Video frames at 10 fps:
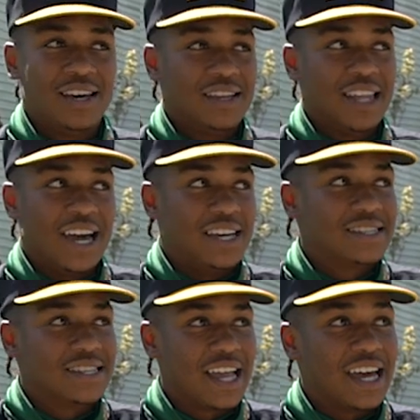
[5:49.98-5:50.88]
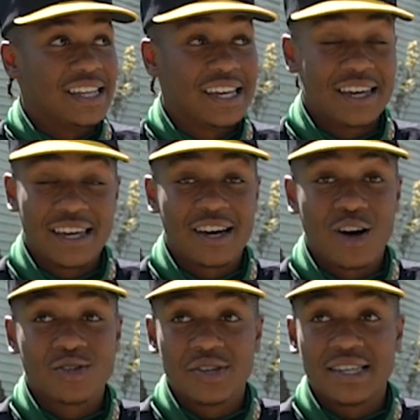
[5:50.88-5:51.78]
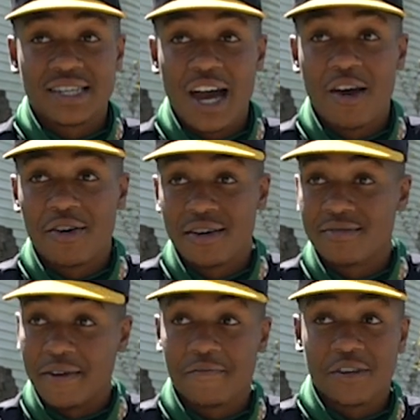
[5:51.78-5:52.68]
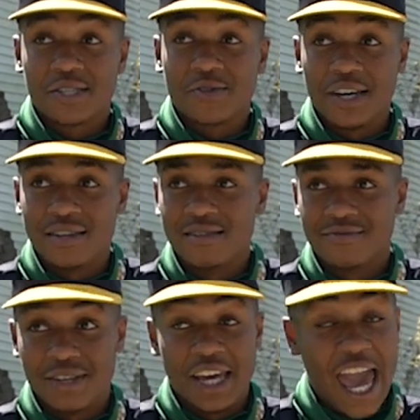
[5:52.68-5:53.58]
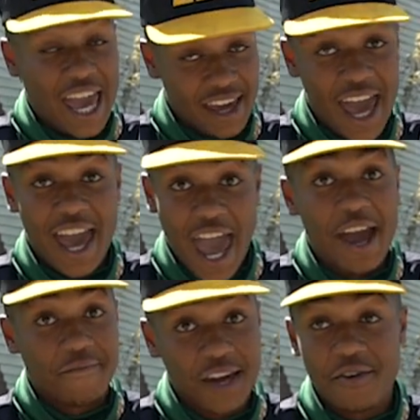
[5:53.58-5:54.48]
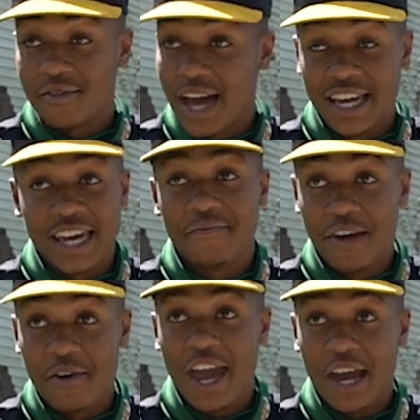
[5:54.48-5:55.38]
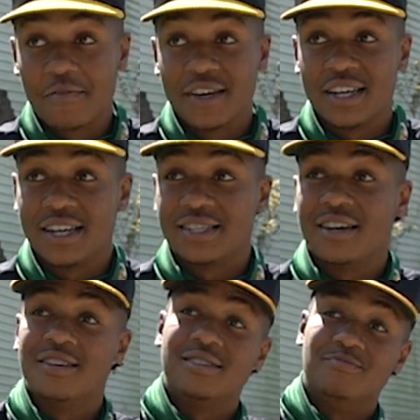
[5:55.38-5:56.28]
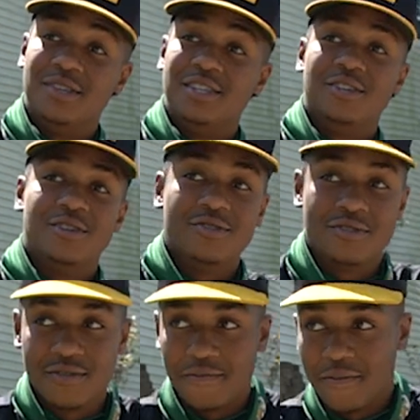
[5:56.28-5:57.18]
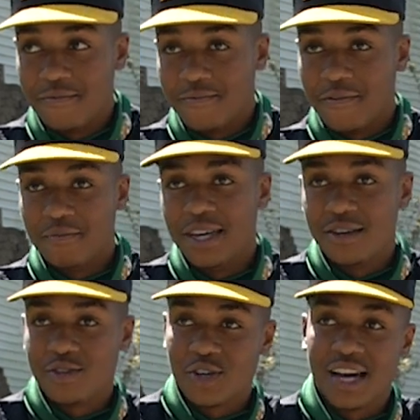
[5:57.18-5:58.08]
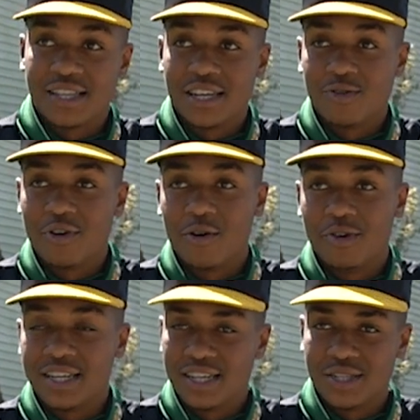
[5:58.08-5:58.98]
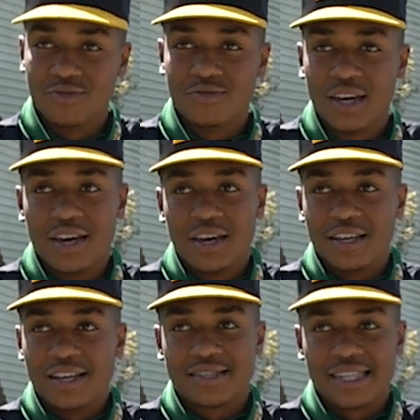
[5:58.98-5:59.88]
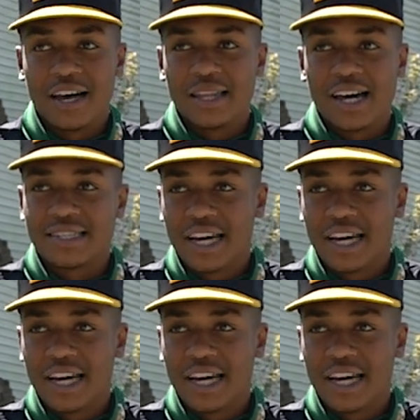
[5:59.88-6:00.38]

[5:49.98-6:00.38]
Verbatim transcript: Like it's a lot. And it, it can also get tiring and frustrating. And I, I, very, I get very aggravated at times. But you know, for for me, trying to get to where I want to get to, there's a lot of